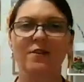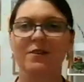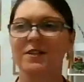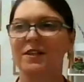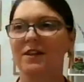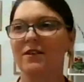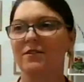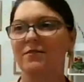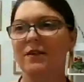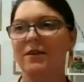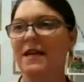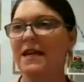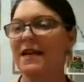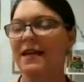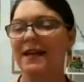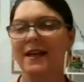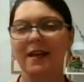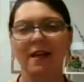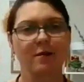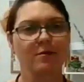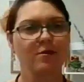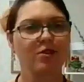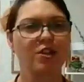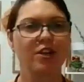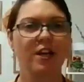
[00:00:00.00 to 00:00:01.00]
So
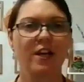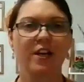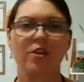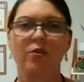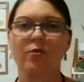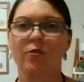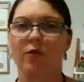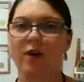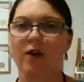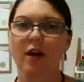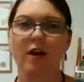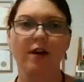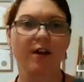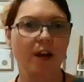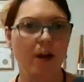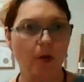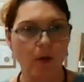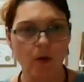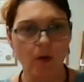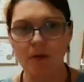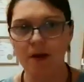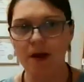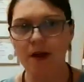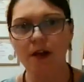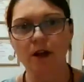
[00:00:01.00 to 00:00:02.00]
come January, I know
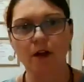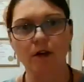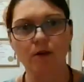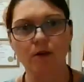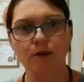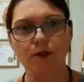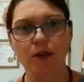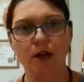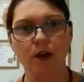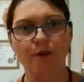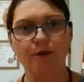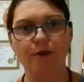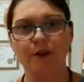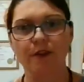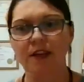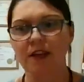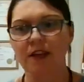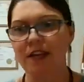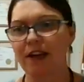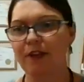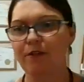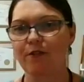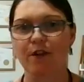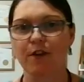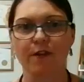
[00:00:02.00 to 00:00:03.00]
what my goals are for the
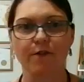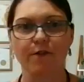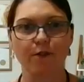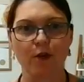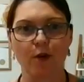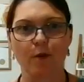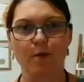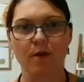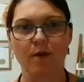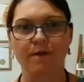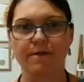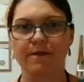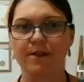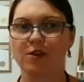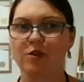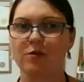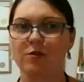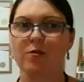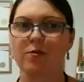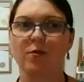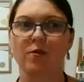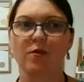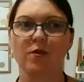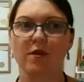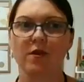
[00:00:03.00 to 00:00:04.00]
year, and I've got my vision board,